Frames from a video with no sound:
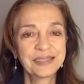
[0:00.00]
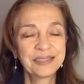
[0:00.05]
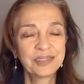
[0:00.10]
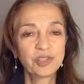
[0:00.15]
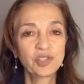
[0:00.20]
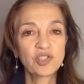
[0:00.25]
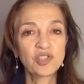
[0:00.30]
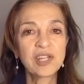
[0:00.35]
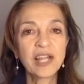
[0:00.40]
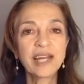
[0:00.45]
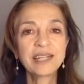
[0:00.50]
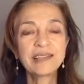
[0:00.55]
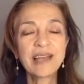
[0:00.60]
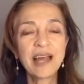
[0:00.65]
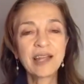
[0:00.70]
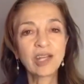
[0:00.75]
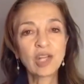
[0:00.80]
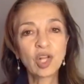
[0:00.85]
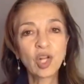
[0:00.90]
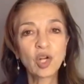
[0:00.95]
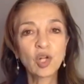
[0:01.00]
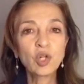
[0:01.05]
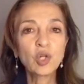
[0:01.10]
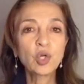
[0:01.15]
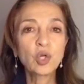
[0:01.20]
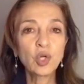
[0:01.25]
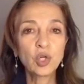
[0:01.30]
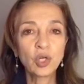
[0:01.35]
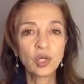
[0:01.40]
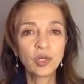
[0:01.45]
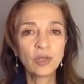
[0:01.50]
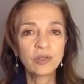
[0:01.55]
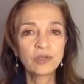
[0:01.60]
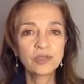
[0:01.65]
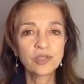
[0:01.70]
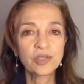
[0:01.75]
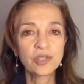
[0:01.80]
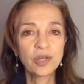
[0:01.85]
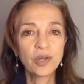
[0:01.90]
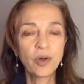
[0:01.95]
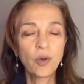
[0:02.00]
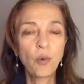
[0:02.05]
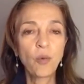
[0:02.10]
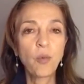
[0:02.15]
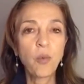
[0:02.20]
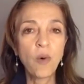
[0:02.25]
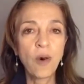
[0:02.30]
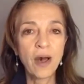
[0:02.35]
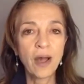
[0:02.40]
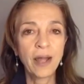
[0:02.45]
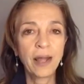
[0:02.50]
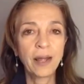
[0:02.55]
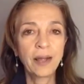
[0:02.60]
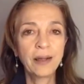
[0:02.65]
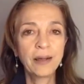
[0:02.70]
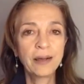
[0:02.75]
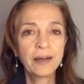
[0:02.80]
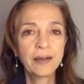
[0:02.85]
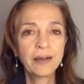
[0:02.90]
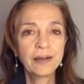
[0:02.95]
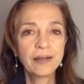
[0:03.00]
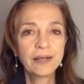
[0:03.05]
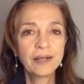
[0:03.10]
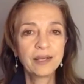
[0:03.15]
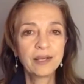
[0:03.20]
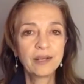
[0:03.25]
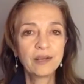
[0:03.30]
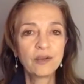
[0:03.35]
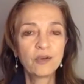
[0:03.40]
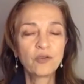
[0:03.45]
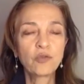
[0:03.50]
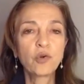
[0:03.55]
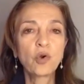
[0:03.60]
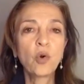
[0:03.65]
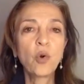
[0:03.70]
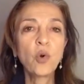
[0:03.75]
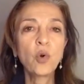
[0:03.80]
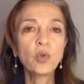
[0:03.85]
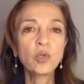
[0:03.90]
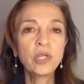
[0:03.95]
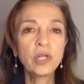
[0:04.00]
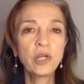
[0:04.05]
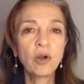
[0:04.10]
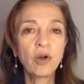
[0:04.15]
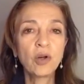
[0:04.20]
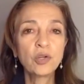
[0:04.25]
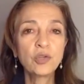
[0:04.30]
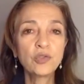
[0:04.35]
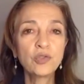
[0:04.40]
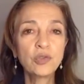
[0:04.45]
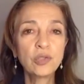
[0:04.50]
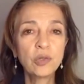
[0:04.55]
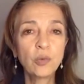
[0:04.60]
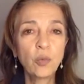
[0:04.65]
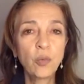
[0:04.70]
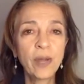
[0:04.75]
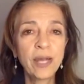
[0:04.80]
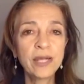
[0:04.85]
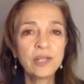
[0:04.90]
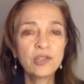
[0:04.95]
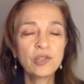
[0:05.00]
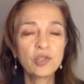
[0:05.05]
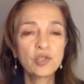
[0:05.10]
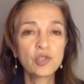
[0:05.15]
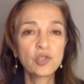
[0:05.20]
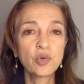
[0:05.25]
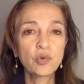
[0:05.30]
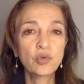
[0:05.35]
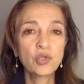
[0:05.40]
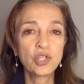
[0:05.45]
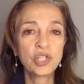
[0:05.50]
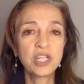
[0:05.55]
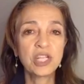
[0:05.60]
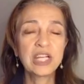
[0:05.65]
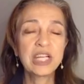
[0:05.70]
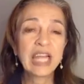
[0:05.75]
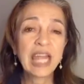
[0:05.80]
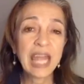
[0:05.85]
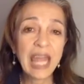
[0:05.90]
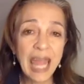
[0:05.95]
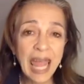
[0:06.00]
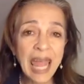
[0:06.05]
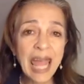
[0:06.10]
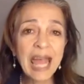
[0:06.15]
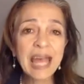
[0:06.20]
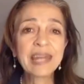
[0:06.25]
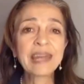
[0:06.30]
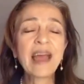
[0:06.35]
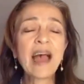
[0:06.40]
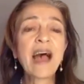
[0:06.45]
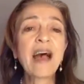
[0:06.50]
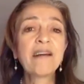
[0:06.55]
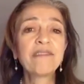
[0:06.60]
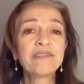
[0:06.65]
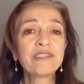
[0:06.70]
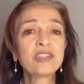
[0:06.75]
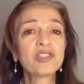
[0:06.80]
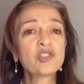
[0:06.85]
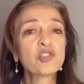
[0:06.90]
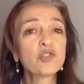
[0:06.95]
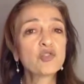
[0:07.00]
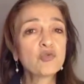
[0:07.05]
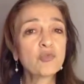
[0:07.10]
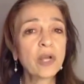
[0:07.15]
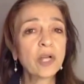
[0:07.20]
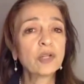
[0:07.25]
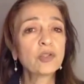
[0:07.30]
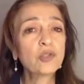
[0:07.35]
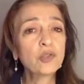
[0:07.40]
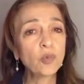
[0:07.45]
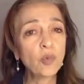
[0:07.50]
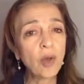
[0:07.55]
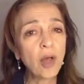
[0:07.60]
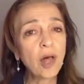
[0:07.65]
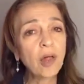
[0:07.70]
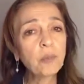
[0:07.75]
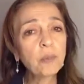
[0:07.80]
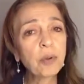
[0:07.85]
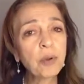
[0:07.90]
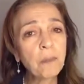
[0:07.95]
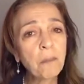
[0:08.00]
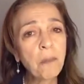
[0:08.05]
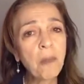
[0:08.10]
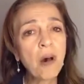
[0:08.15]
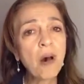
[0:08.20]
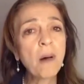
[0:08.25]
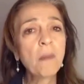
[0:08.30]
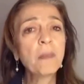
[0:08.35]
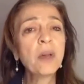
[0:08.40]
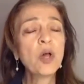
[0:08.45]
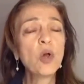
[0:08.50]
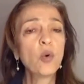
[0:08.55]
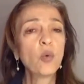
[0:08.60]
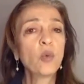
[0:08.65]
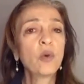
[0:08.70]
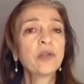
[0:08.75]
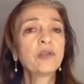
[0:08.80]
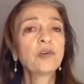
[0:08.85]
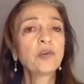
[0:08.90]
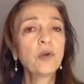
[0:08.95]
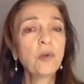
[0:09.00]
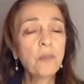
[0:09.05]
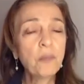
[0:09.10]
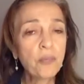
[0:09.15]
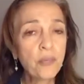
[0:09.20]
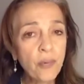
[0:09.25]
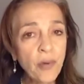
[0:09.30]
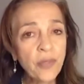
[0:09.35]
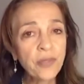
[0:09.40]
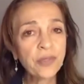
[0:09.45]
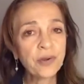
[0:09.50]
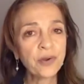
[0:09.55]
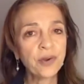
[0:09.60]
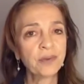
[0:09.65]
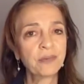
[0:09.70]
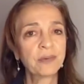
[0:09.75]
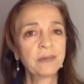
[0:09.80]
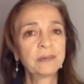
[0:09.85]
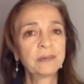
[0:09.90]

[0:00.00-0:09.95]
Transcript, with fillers: just like that little girl's why, for holding on to the weight so she can have the strength to help her mom with her brother,